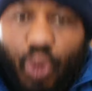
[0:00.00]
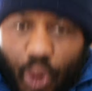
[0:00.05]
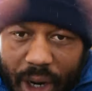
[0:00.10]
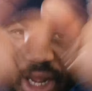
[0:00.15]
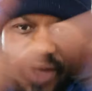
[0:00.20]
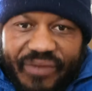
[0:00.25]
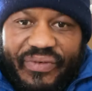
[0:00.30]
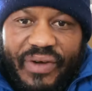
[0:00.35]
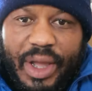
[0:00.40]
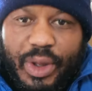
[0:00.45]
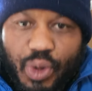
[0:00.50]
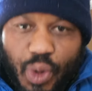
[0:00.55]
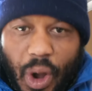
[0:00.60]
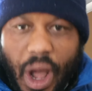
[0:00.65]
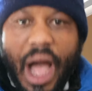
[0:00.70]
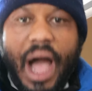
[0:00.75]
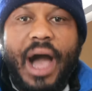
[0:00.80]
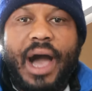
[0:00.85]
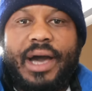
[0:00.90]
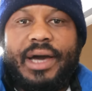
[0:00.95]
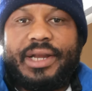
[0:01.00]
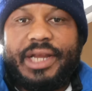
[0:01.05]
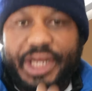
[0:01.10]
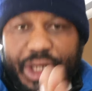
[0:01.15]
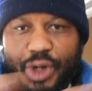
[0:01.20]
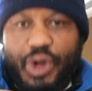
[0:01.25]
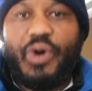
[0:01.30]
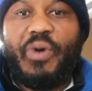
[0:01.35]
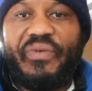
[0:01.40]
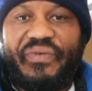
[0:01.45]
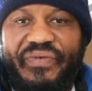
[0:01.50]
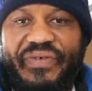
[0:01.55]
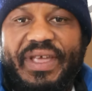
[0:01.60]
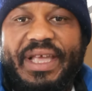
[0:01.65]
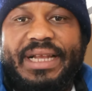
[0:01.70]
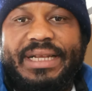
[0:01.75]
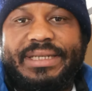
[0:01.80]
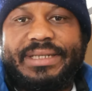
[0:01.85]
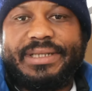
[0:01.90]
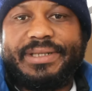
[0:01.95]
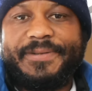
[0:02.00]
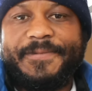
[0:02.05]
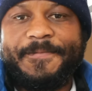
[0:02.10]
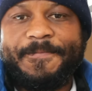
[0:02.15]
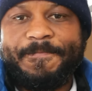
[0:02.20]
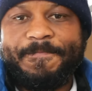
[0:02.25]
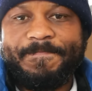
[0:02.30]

whoever you are in your field.